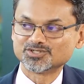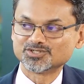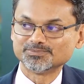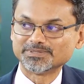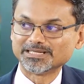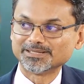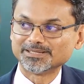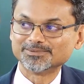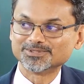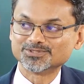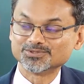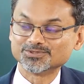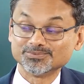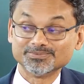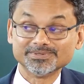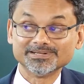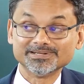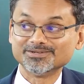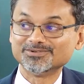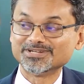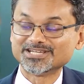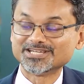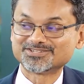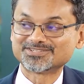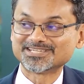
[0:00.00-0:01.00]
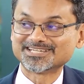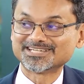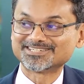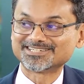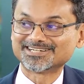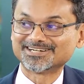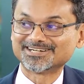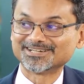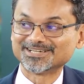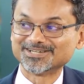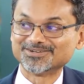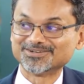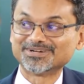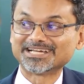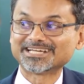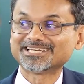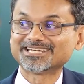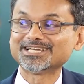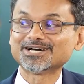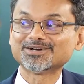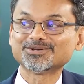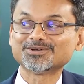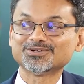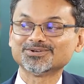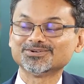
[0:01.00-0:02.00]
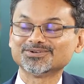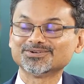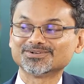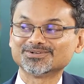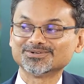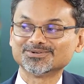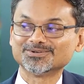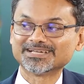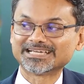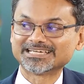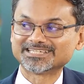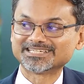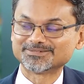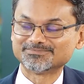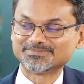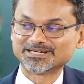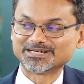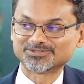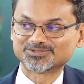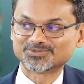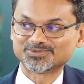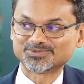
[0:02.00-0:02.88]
to be able to reach that target. Right now, you're growing at about